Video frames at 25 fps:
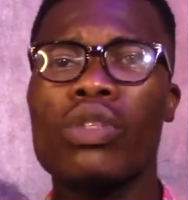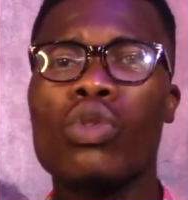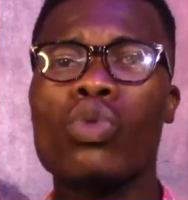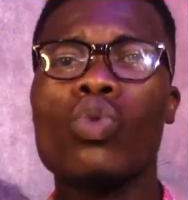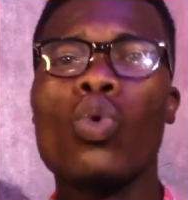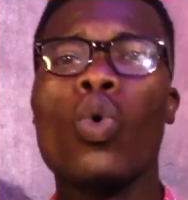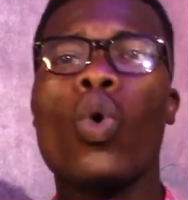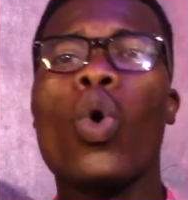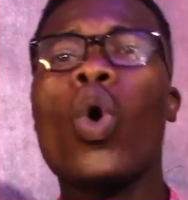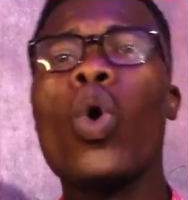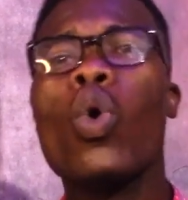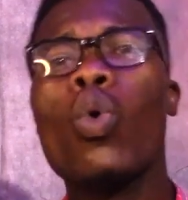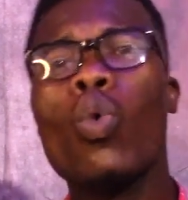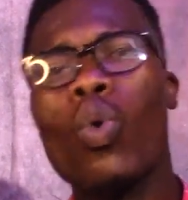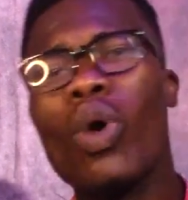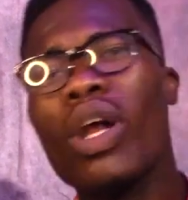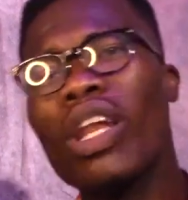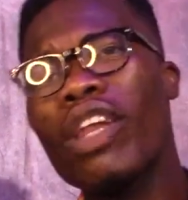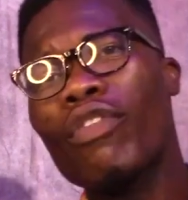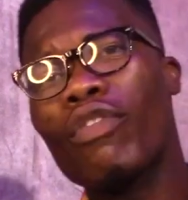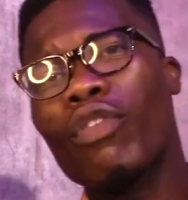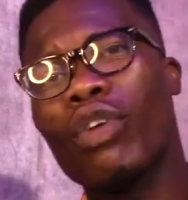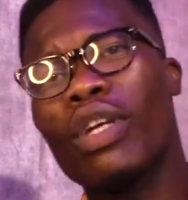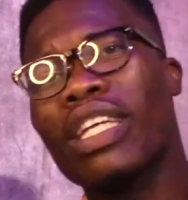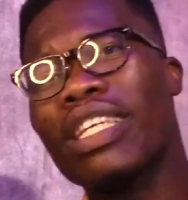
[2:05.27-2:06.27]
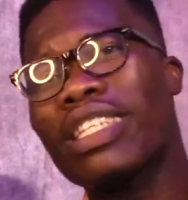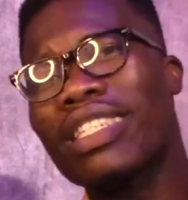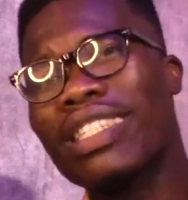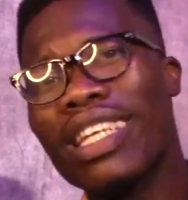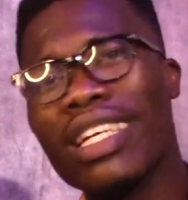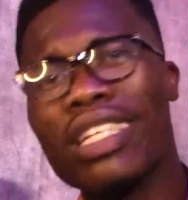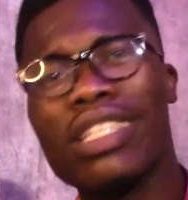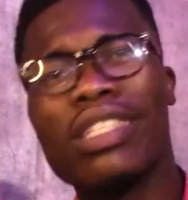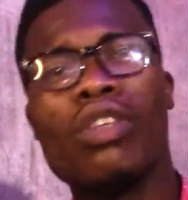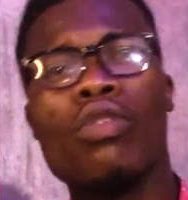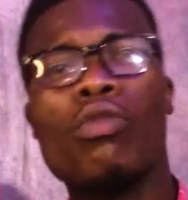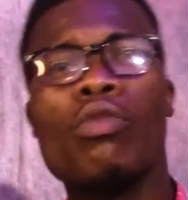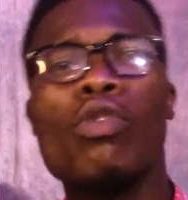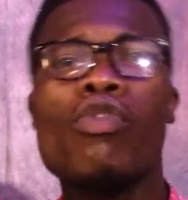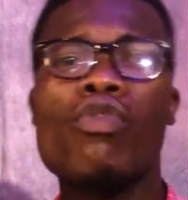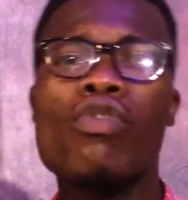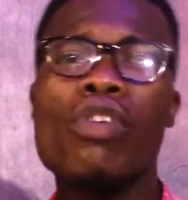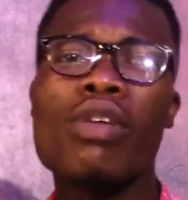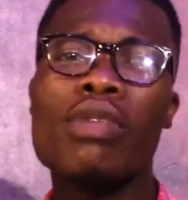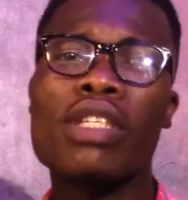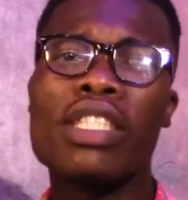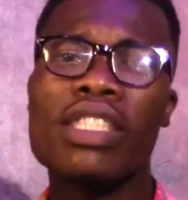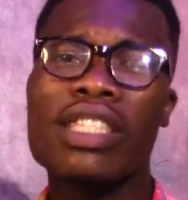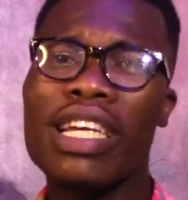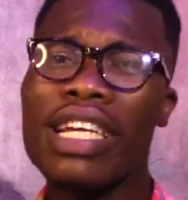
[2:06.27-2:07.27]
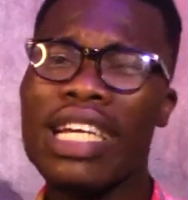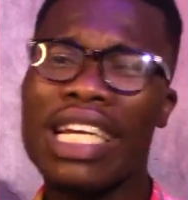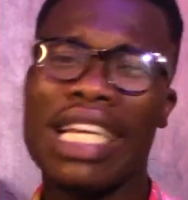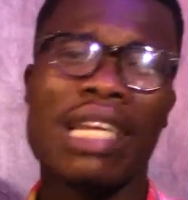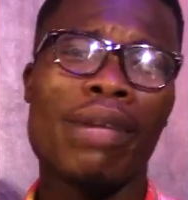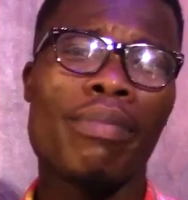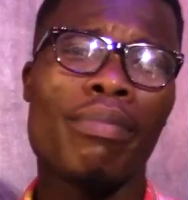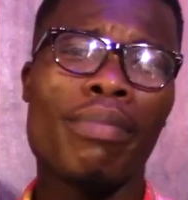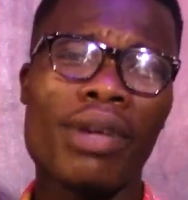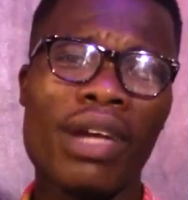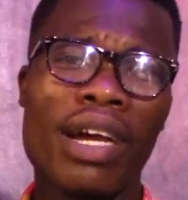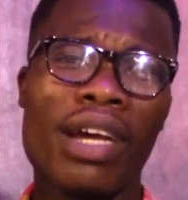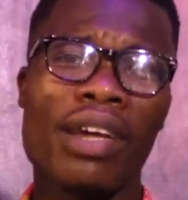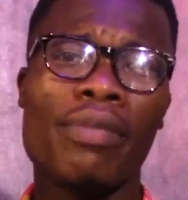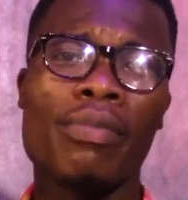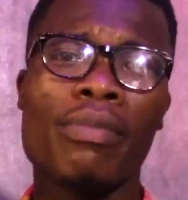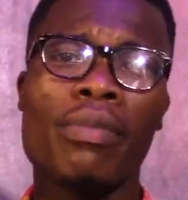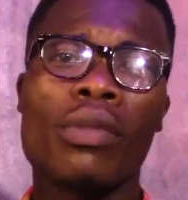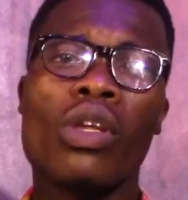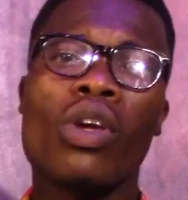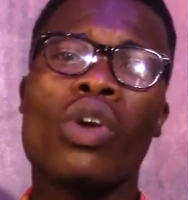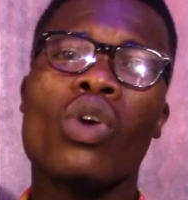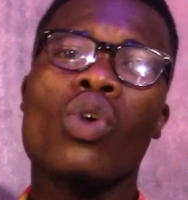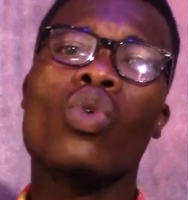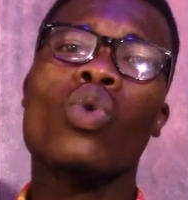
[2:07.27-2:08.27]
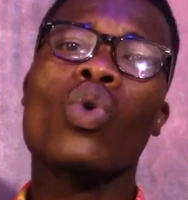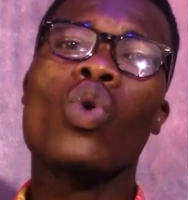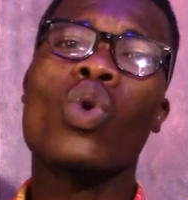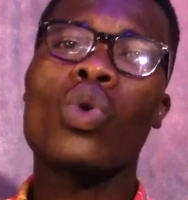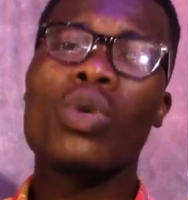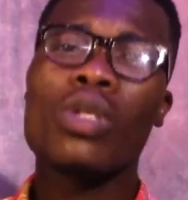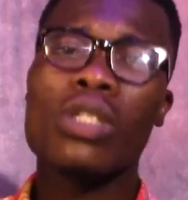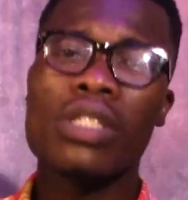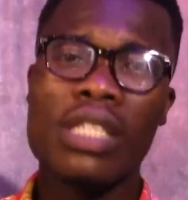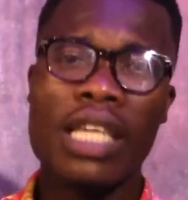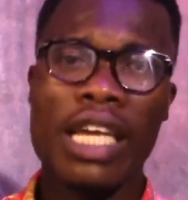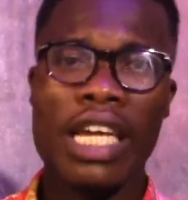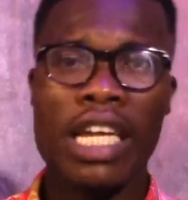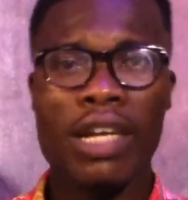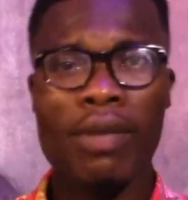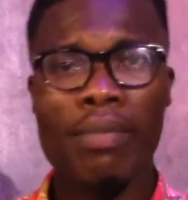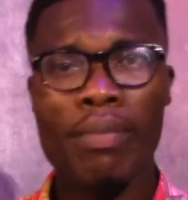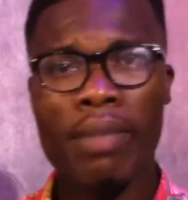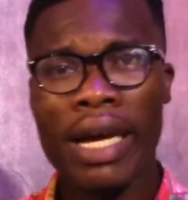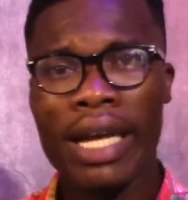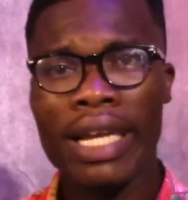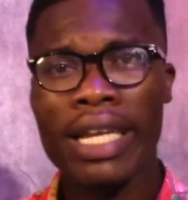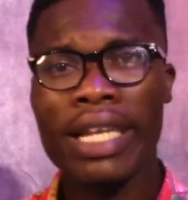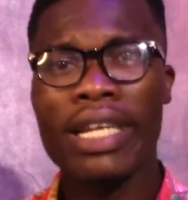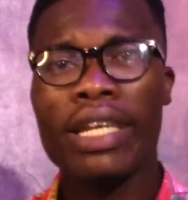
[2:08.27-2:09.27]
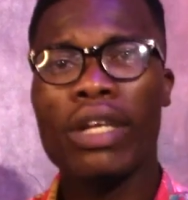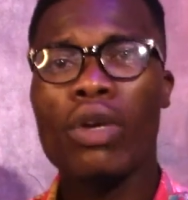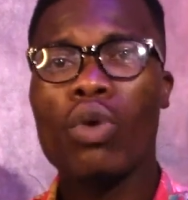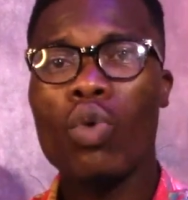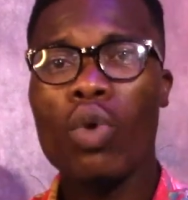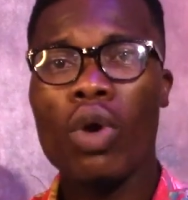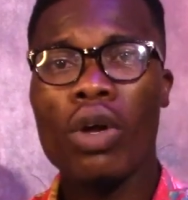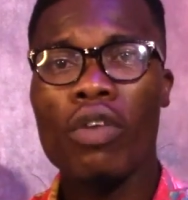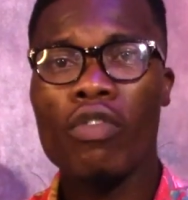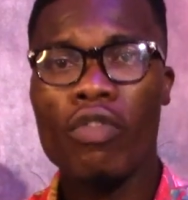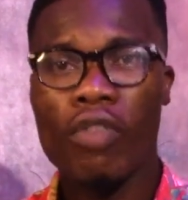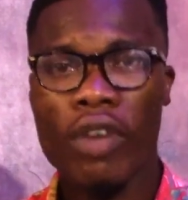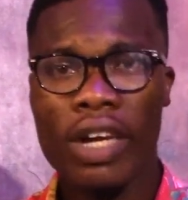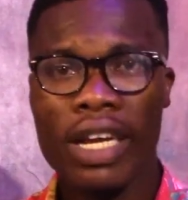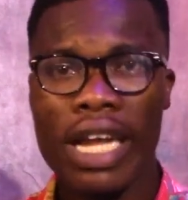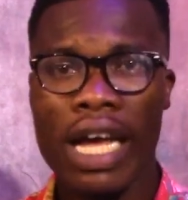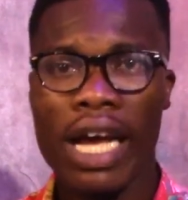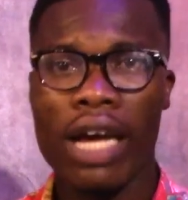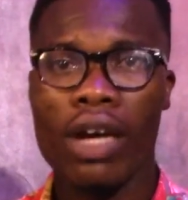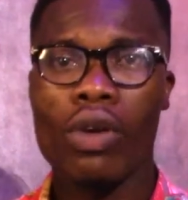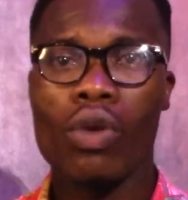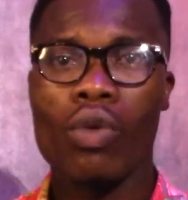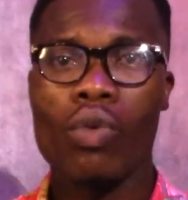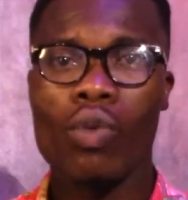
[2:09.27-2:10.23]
So all qualify on the checks and for check number, no on sign a man in the Godfather.